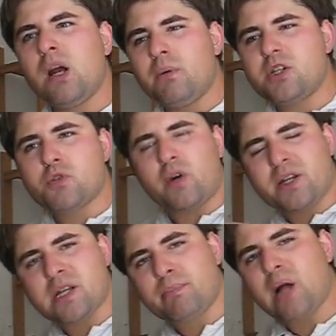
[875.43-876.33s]
which, for
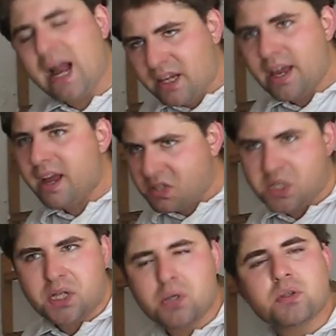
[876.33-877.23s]
example,
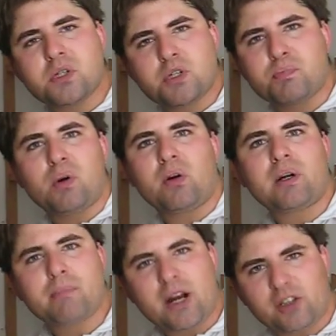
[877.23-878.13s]
executes this
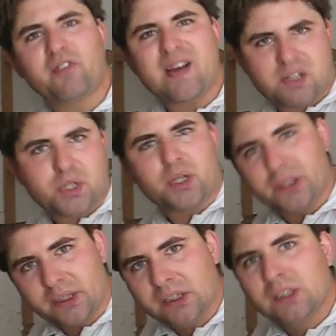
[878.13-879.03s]
program much faster